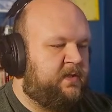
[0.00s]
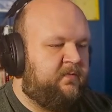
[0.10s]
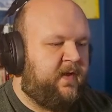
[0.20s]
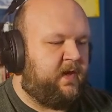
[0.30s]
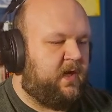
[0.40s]
you've
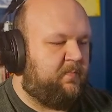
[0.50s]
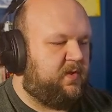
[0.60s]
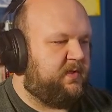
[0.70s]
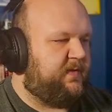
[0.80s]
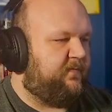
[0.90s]
got a couple
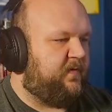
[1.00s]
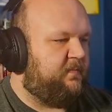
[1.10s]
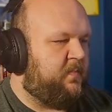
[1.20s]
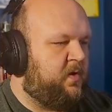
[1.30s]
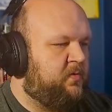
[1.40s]
of different
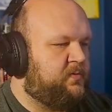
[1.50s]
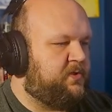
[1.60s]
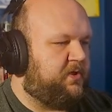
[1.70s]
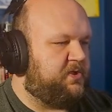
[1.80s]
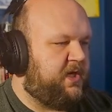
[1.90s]
modes. You
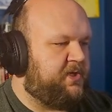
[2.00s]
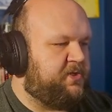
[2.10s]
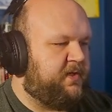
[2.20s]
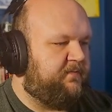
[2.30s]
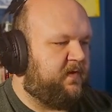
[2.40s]
can change your
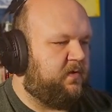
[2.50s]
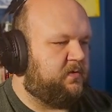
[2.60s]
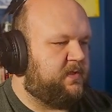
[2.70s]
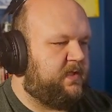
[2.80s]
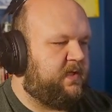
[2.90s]

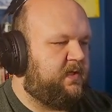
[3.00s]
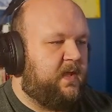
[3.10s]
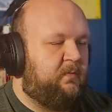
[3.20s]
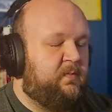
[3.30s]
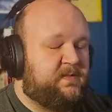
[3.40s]
difficulty.
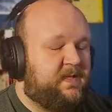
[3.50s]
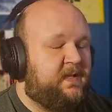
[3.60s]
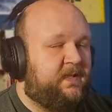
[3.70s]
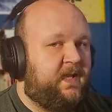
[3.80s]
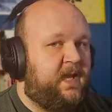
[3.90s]
I will say
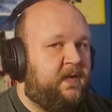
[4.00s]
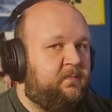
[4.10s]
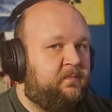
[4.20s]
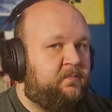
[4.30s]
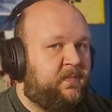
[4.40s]
that the
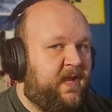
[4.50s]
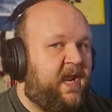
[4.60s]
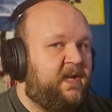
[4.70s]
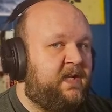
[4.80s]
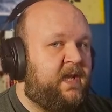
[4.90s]
game
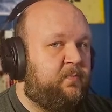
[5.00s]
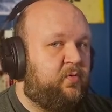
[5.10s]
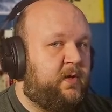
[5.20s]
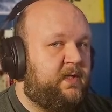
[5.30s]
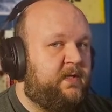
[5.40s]
can get
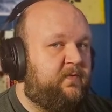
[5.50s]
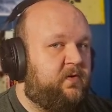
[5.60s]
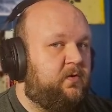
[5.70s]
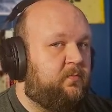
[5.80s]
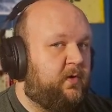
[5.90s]
pretty
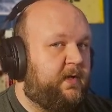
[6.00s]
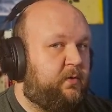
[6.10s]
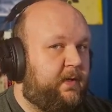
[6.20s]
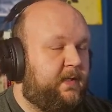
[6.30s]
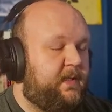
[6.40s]
difficult pretty
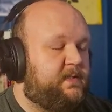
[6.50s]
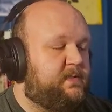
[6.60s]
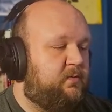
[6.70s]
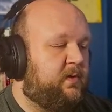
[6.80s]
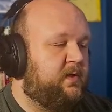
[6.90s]
quickly,
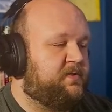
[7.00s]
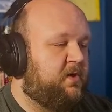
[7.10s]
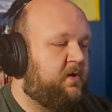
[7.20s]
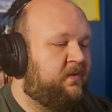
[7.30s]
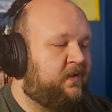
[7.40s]
so we're going to
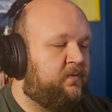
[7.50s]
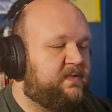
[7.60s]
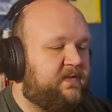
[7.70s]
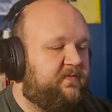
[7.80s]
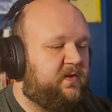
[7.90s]
start on the lowest
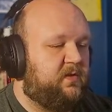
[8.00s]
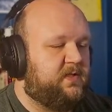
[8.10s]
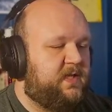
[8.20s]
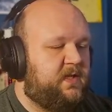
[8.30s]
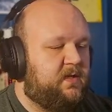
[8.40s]

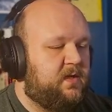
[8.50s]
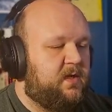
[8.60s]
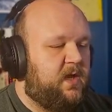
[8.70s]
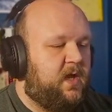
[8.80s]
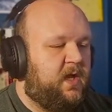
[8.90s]
difficulty.
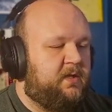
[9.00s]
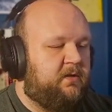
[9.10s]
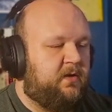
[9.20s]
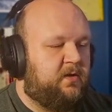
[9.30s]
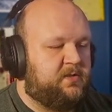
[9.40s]
You
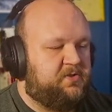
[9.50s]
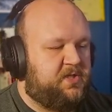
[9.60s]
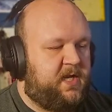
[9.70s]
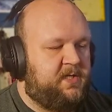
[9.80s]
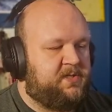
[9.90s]
can also
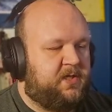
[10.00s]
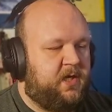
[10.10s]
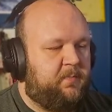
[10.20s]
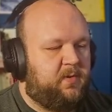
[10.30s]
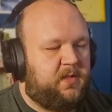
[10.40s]
change a
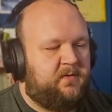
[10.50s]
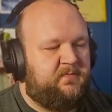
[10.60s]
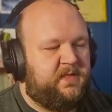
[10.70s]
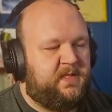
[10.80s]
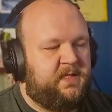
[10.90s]
couple of
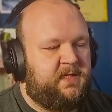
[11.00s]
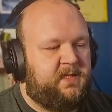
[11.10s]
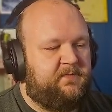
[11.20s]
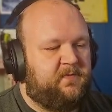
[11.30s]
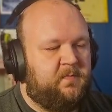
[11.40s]
the
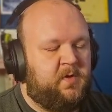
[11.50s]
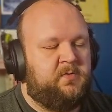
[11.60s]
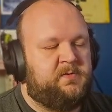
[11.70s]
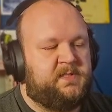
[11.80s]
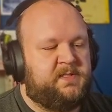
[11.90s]
different
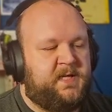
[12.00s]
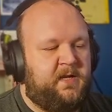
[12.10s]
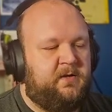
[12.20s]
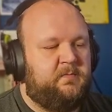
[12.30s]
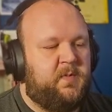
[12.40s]
modes. The
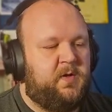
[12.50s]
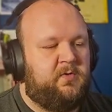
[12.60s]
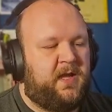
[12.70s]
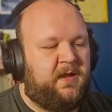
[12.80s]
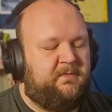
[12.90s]
standard mode,
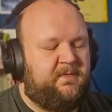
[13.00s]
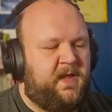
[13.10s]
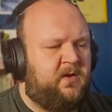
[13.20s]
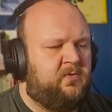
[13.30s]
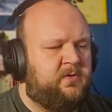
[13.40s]
I
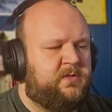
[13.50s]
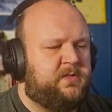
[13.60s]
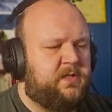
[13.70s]
found